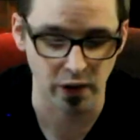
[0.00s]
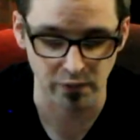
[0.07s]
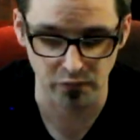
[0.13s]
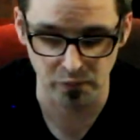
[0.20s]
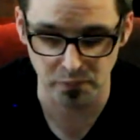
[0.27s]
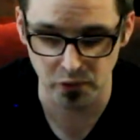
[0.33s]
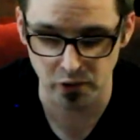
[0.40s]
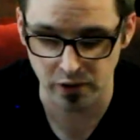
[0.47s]

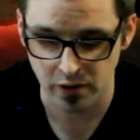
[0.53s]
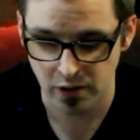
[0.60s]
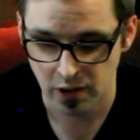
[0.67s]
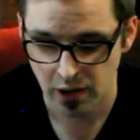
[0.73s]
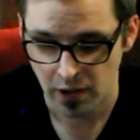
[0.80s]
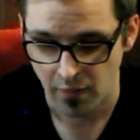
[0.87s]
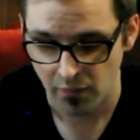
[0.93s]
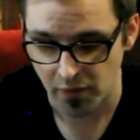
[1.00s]
of the book.
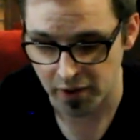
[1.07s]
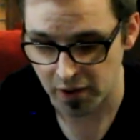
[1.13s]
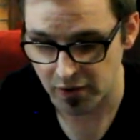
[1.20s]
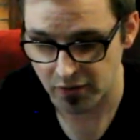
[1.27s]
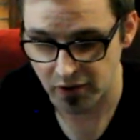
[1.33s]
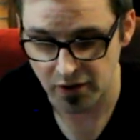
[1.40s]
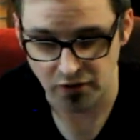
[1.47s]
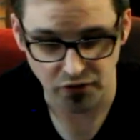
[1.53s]
Like I
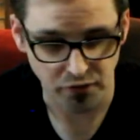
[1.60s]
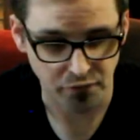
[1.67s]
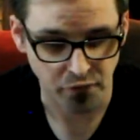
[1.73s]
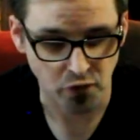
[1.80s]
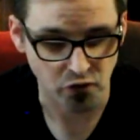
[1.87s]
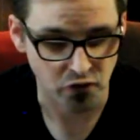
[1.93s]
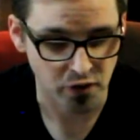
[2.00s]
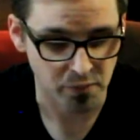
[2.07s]
said, it's the
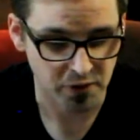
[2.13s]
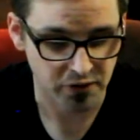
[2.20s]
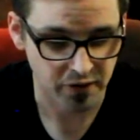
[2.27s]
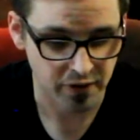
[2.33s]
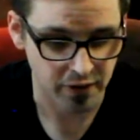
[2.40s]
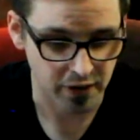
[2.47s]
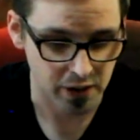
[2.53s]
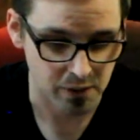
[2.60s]
first limited.